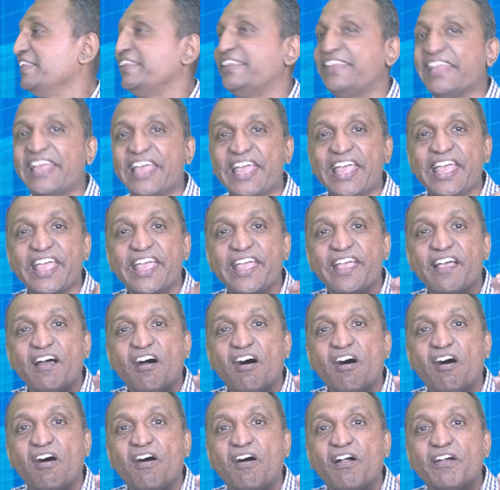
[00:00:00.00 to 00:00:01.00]
They
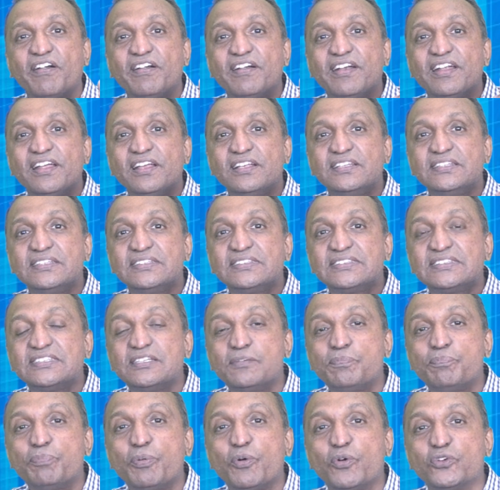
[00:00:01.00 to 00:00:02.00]
are
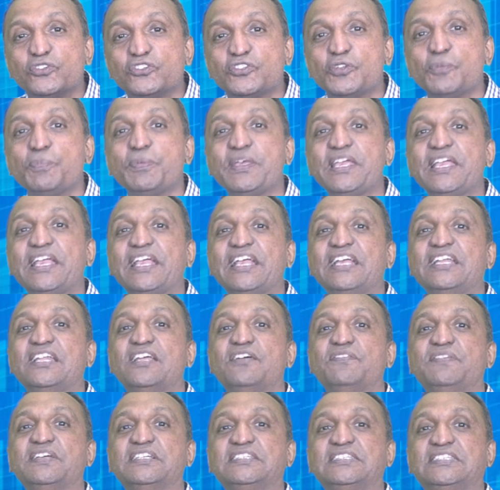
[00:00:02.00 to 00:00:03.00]
supposed to be
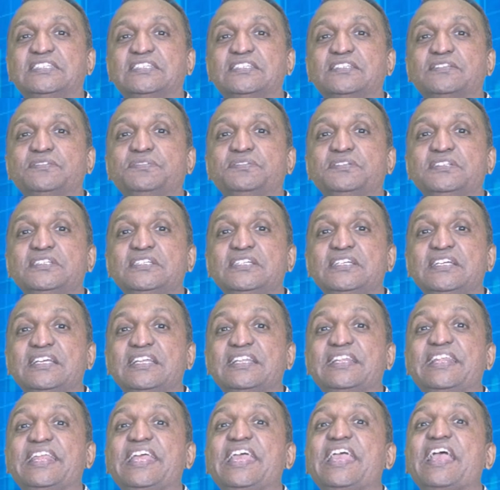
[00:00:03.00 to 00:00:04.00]
innovative.
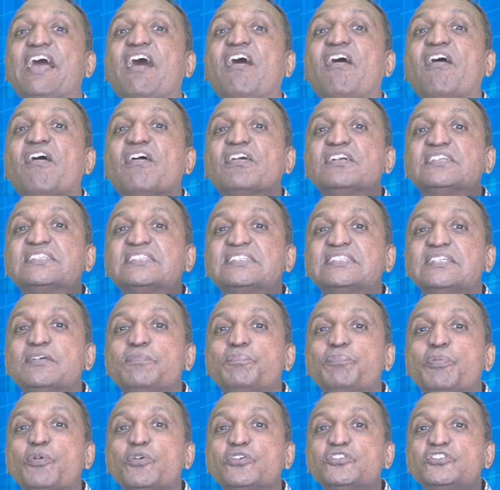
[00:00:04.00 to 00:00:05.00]
They are
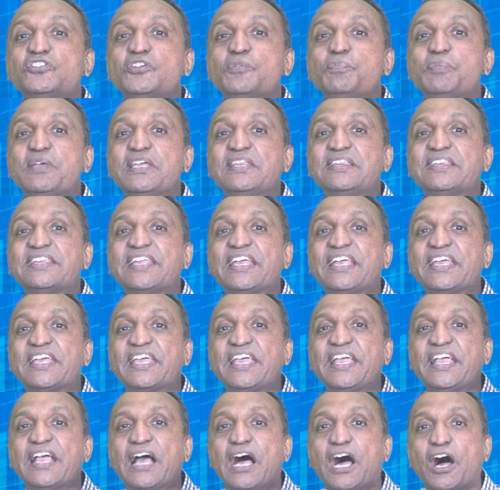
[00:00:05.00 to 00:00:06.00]
supposed to be
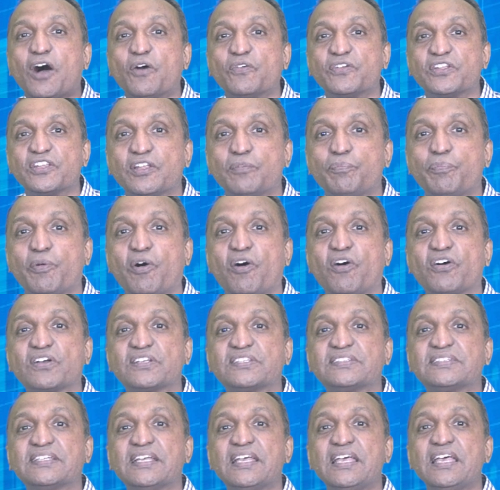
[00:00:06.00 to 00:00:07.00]
thinking out
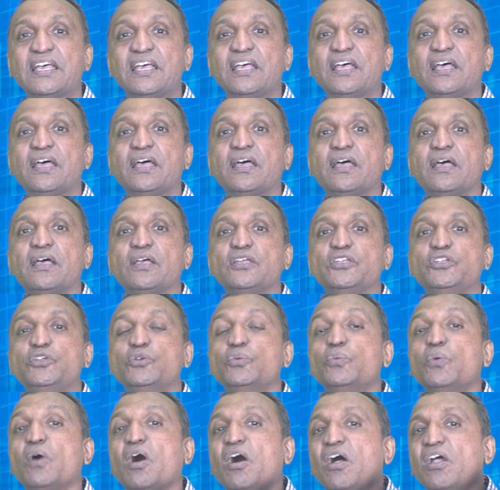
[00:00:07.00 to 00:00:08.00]
box.
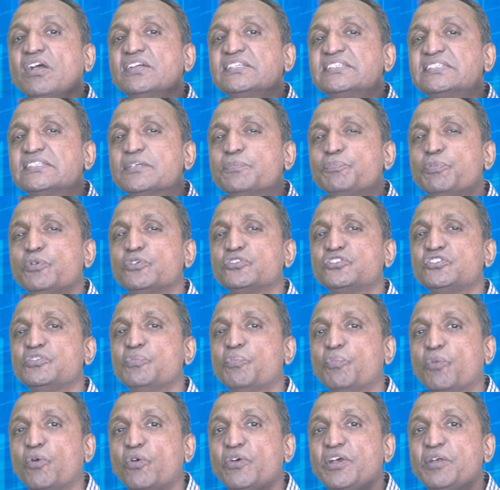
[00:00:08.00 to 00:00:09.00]
You are supposed to,
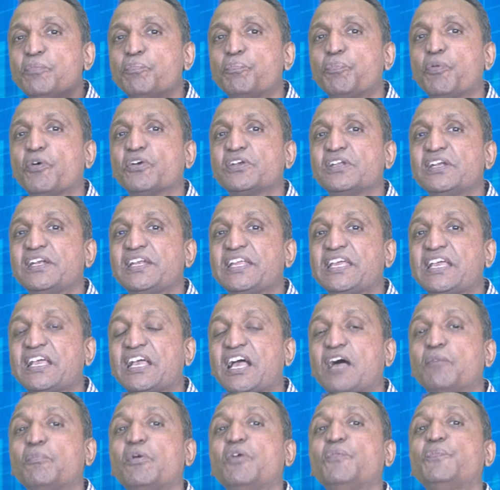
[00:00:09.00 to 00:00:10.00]
more importantly,
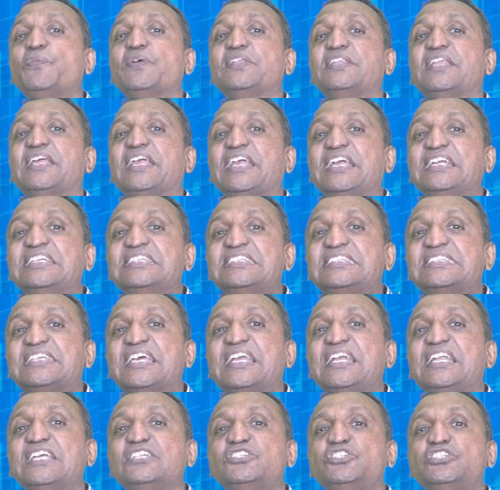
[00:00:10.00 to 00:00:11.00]
come up with
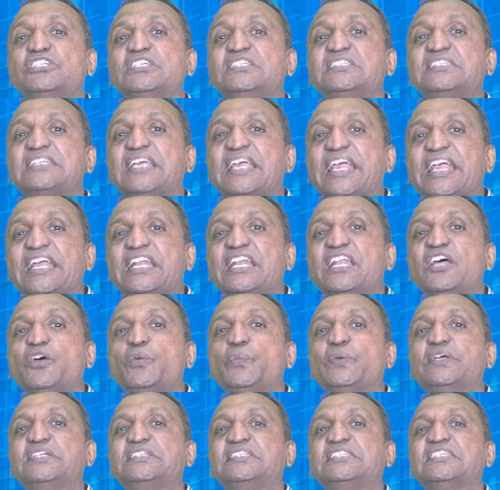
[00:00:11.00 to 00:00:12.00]
intelligent,
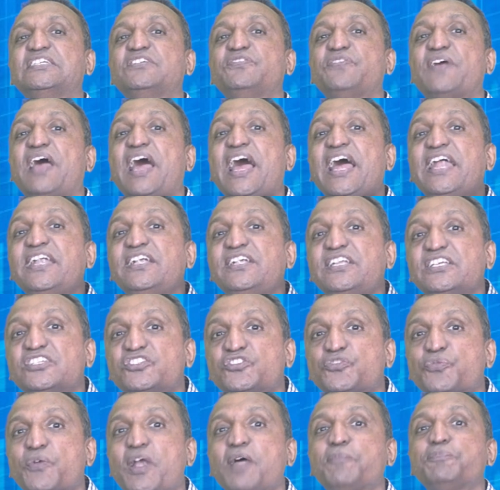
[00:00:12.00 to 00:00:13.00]
innovative, and
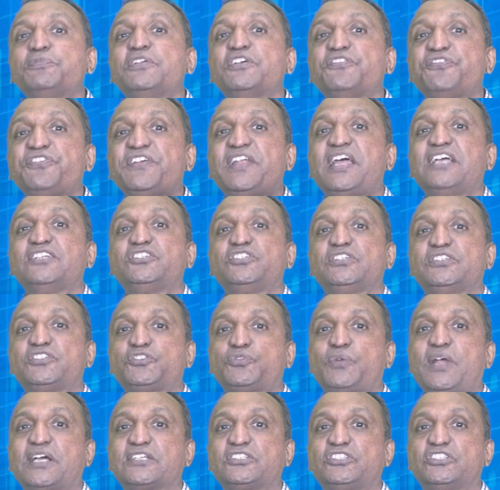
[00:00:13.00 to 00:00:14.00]
disruptive financial
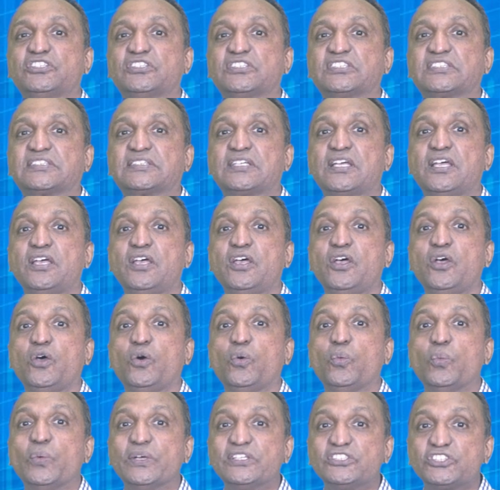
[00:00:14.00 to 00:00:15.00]
structures
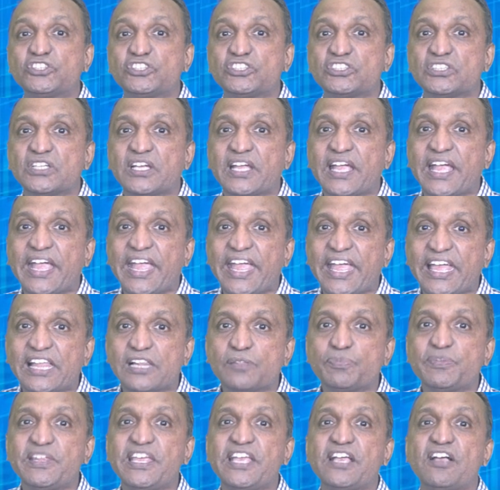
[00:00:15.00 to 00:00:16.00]
which
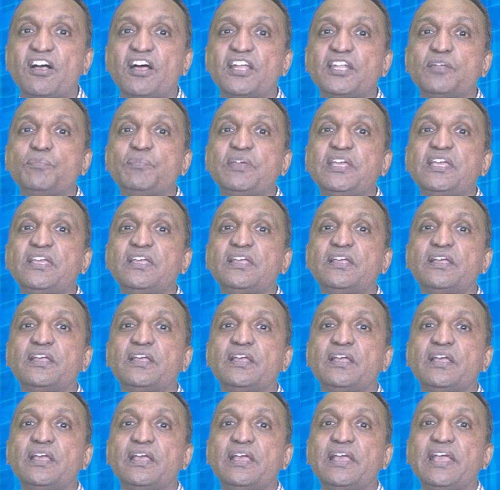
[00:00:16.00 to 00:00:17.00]
help the economy,
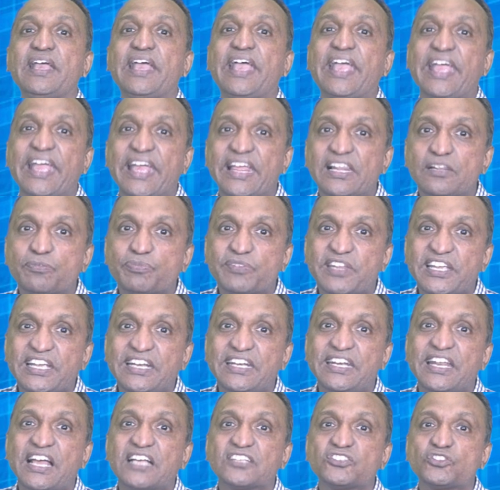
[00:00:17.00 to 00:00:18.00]
help the
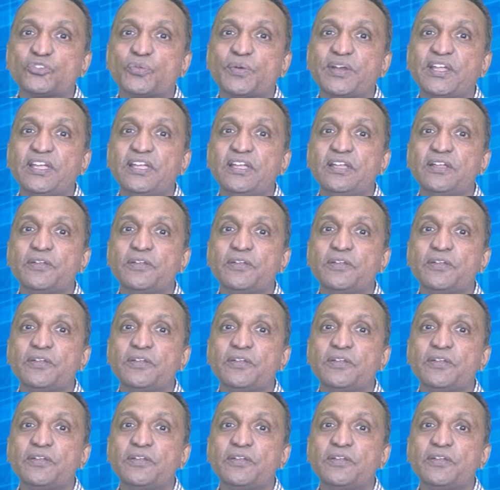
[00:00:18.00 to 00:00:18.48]
industry,